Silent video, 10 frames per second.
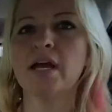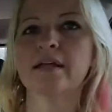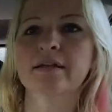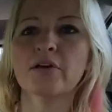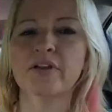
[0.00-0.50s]

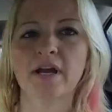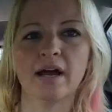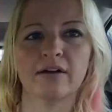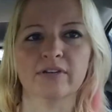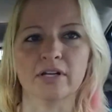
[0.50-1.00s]
now that I
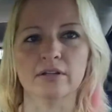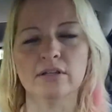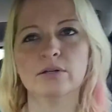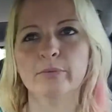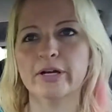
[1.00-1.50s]
have like a
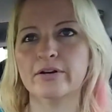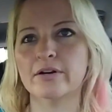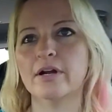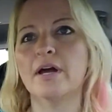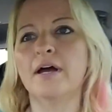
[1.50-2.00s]
little better
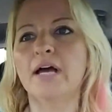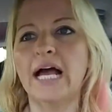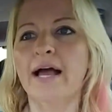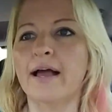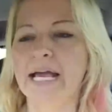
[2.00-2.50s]

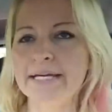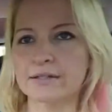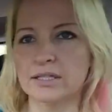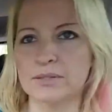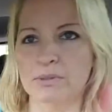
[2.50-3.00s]

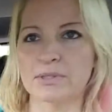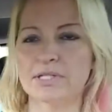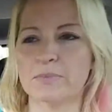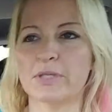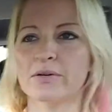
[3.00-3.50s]
handle on what
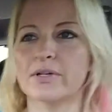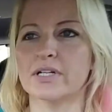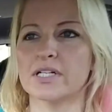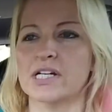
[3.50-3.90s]
has been going on,